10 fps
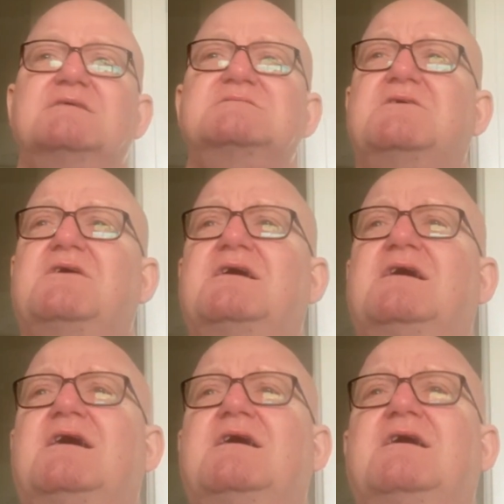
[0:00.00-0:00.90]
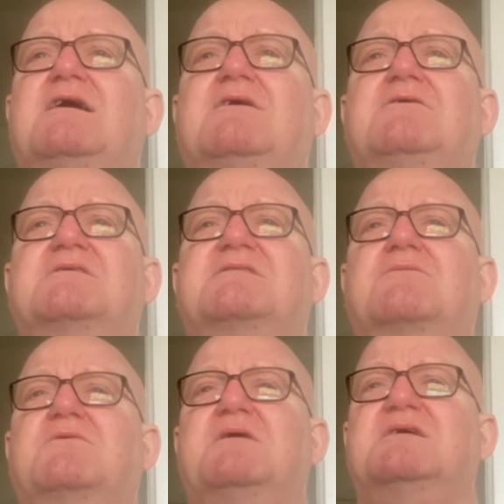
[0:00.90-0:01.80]
So I always
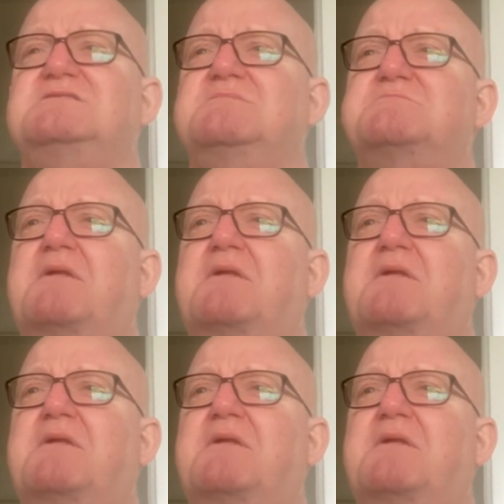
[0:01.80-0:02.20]
think when my team's